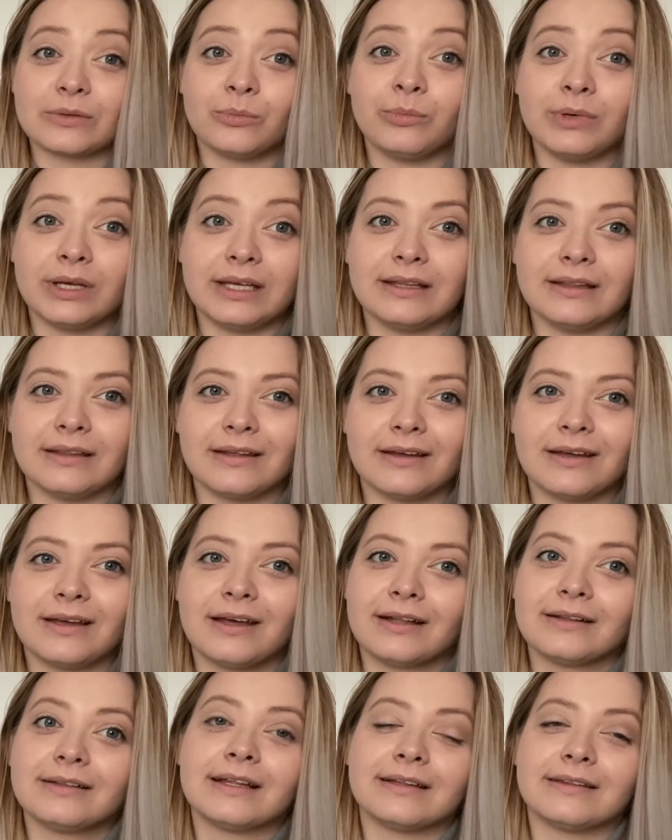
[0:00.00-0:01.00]
means
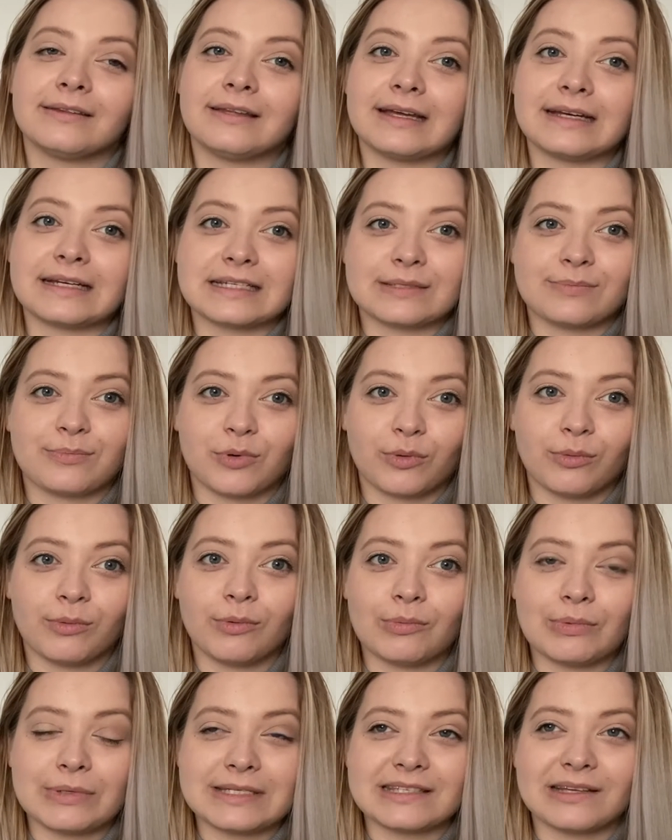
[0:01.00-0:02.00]
that there is
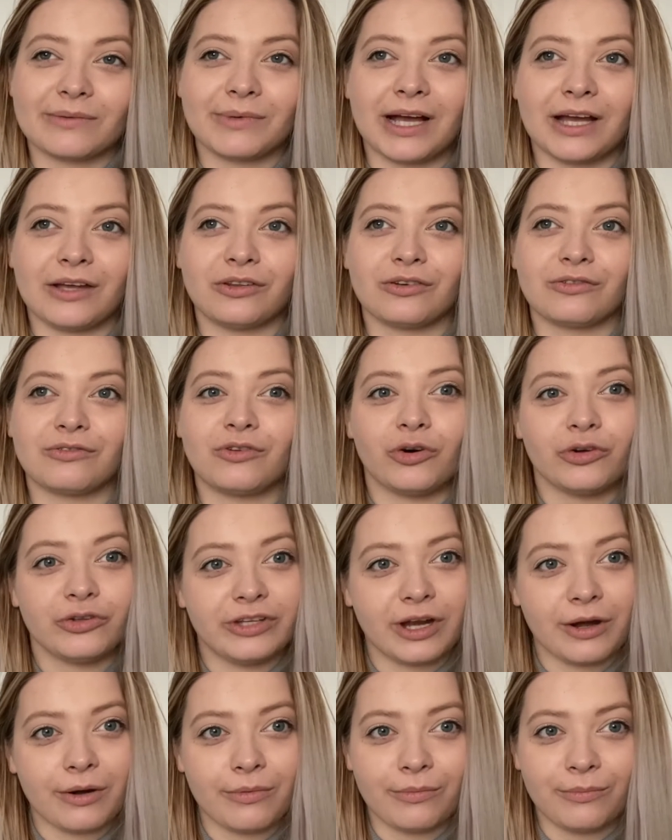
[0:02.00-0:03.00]
probably some kind of
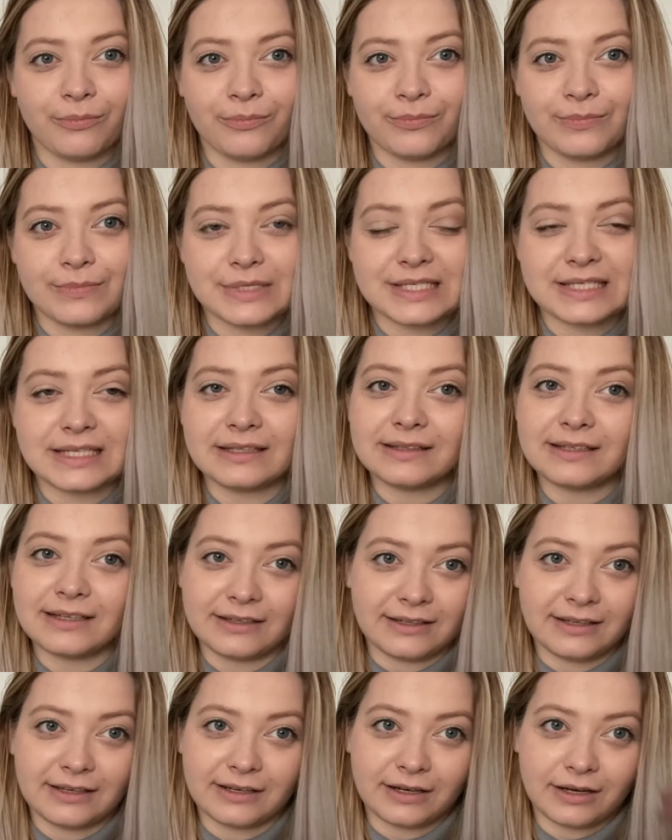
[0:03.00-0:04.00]
other
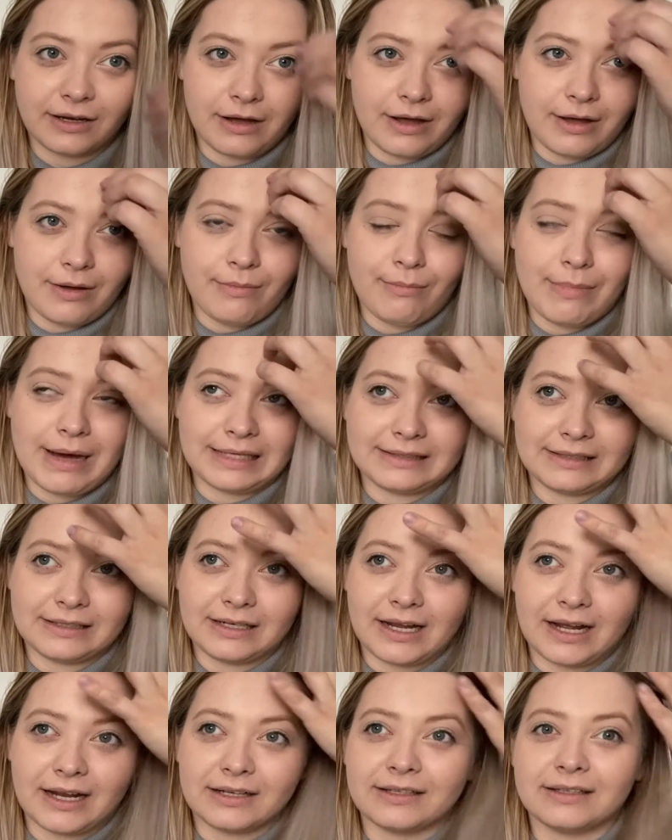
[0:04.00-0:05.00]
synthetic
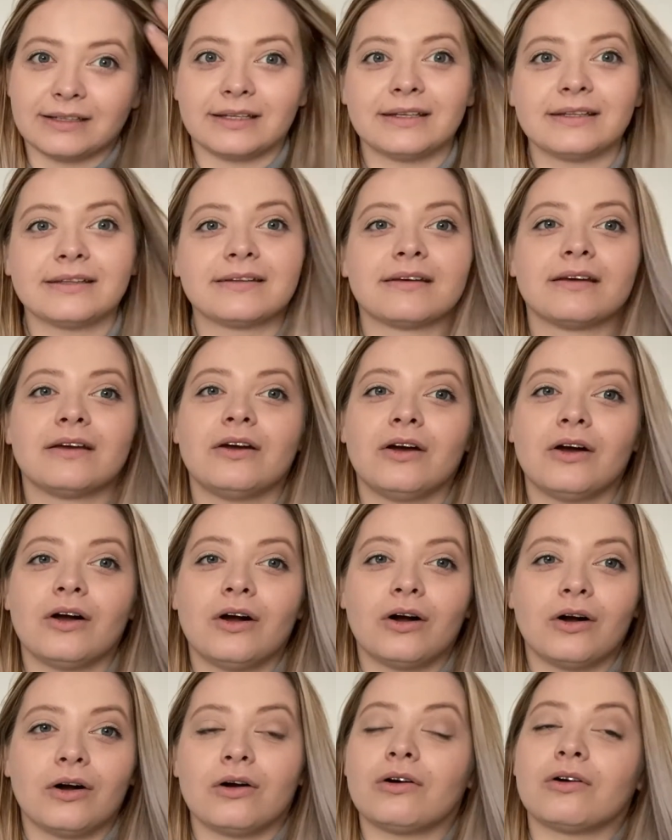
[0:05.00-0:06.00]
material in it,
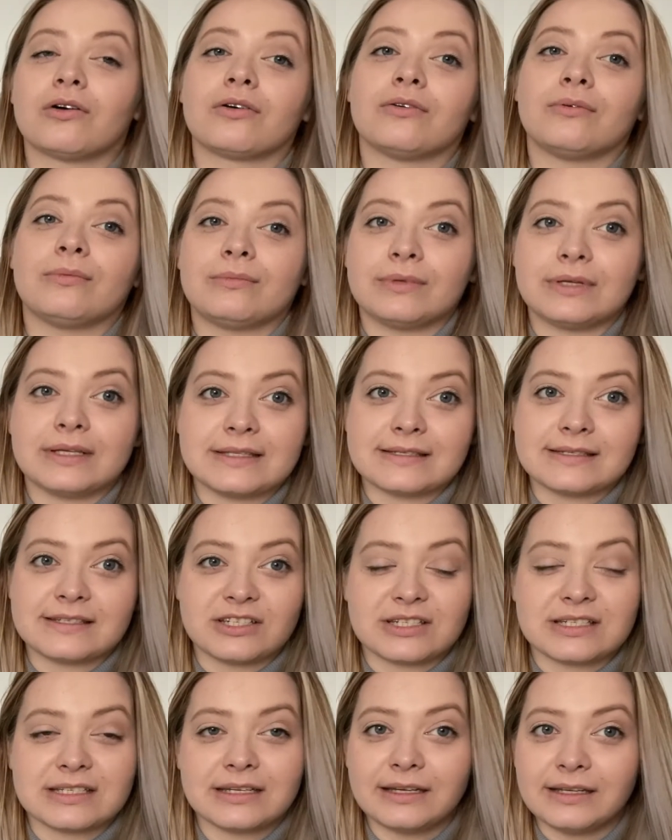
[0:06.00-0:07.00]
or it's
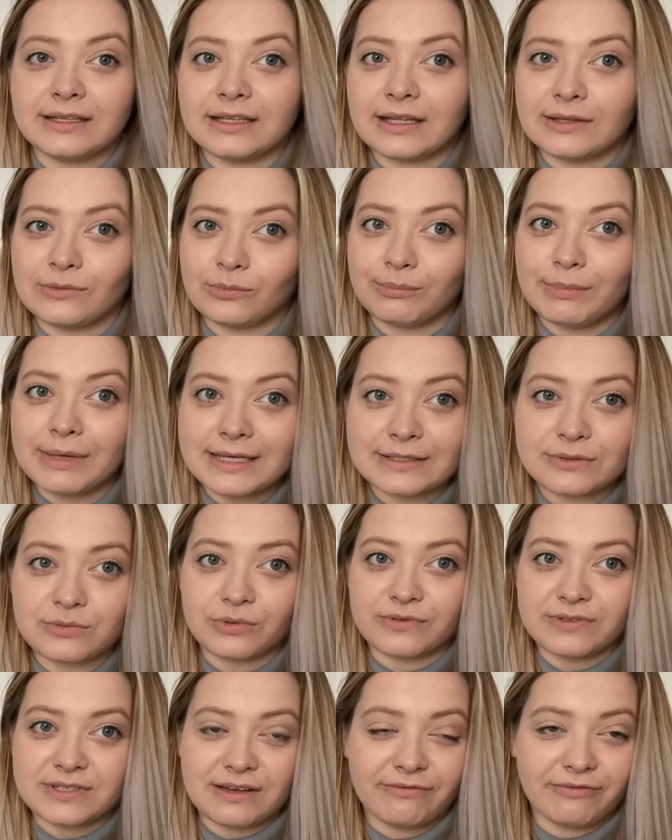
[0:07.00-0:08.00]
just linen mixed
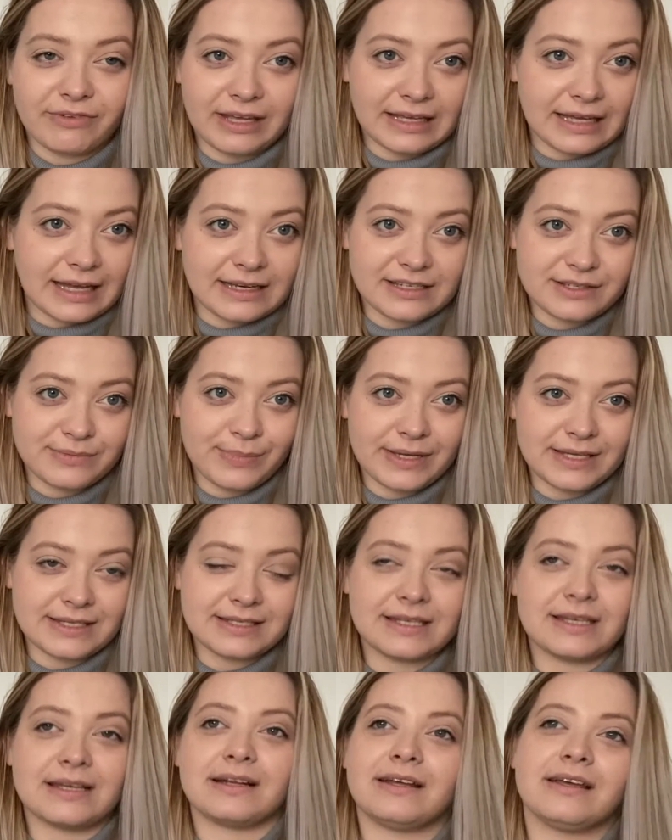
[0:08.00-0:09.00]
with something else
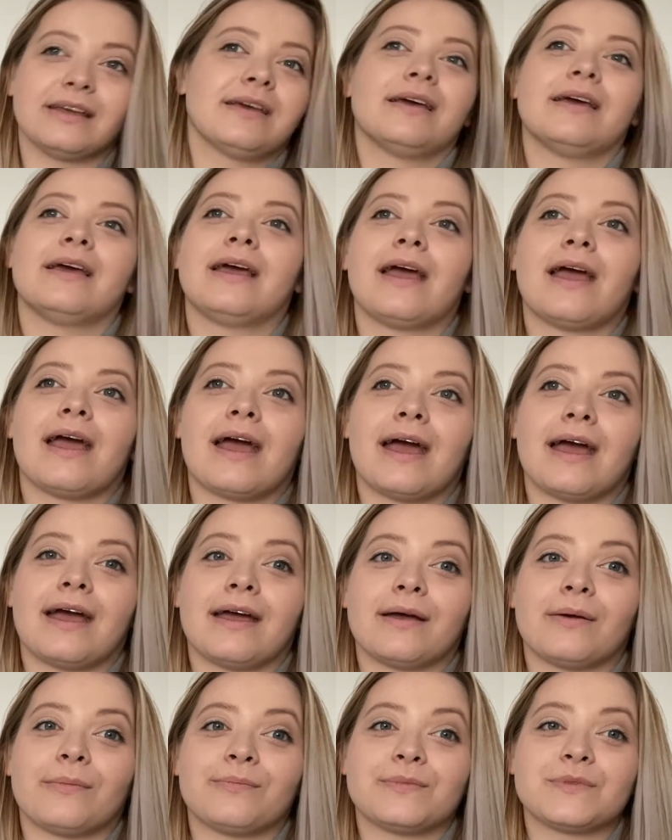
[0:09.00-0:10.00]
basically.
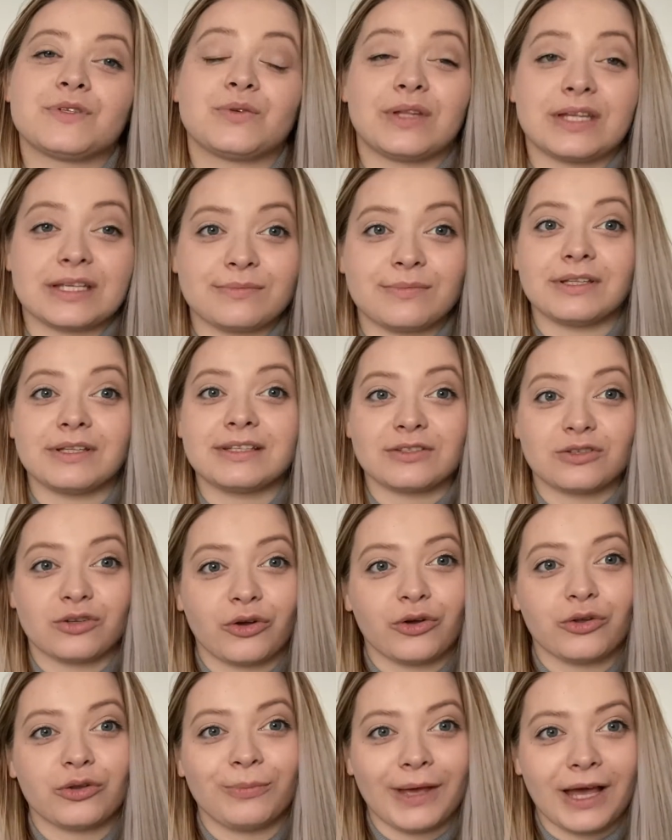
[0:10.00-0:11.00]
So that it's not
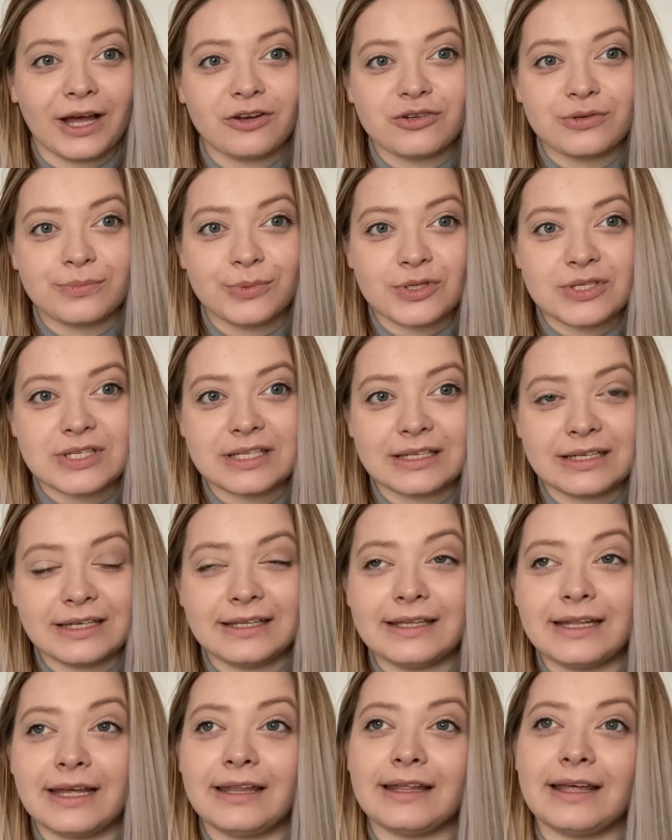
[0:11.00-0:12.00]
going to be 100%
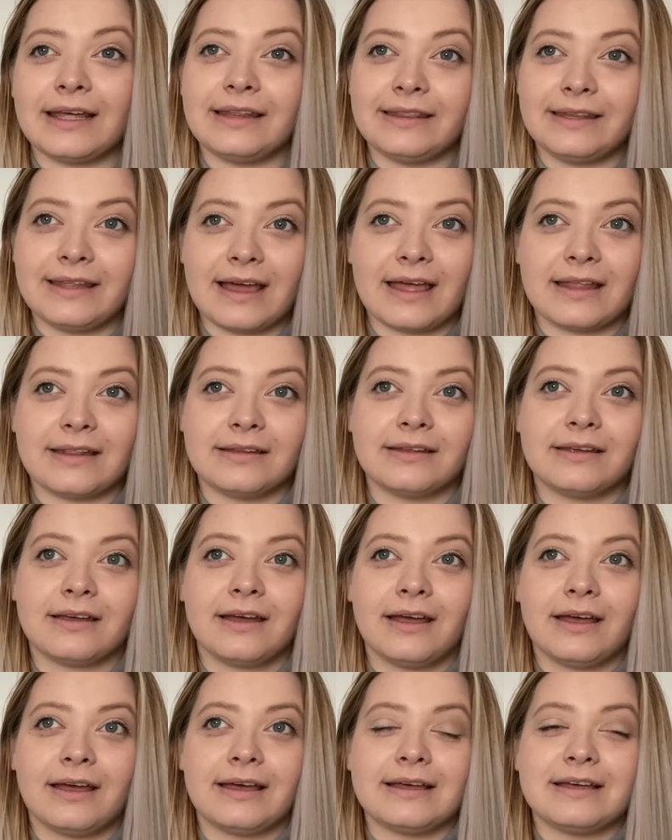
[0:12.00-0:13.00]
linen, and then
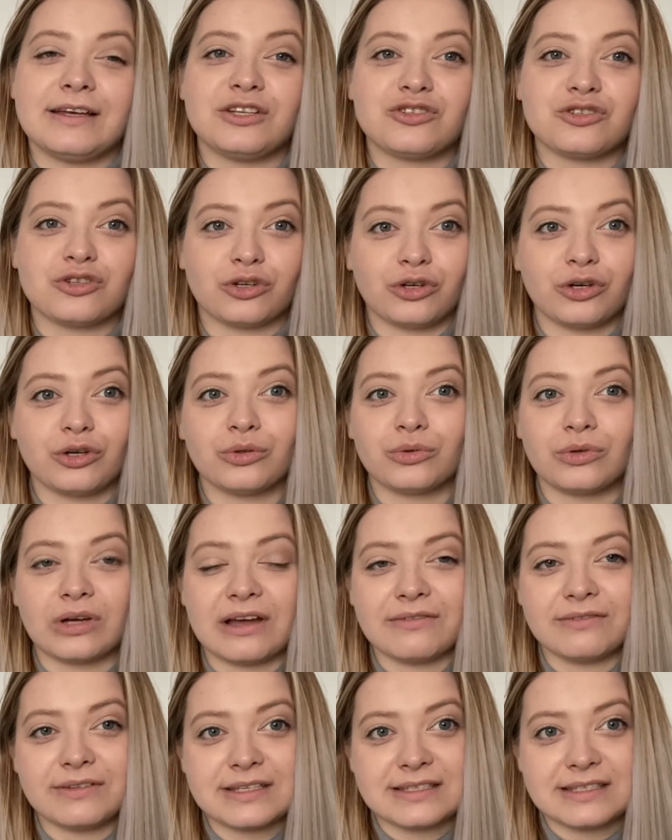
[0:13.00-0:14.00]
it's not going to
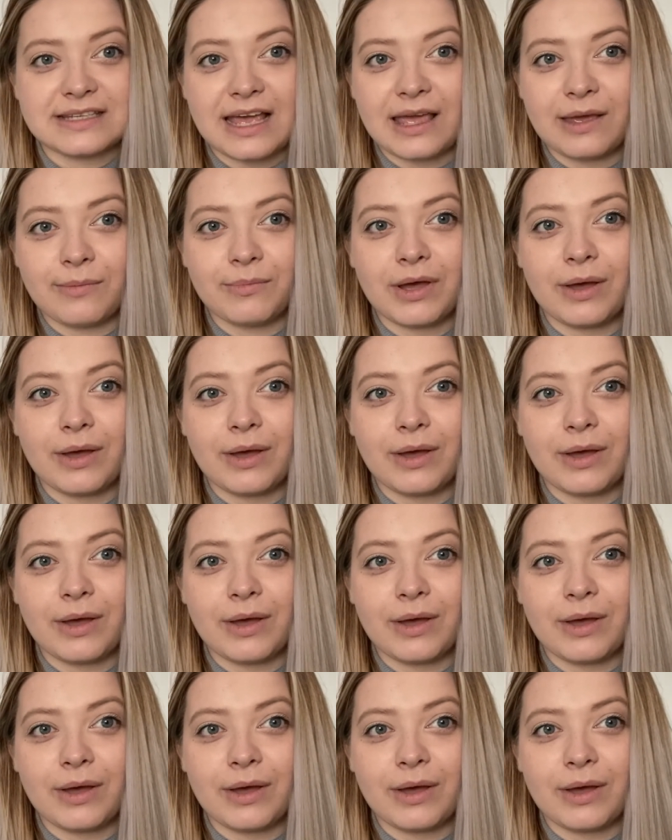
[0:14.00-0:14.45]
have the same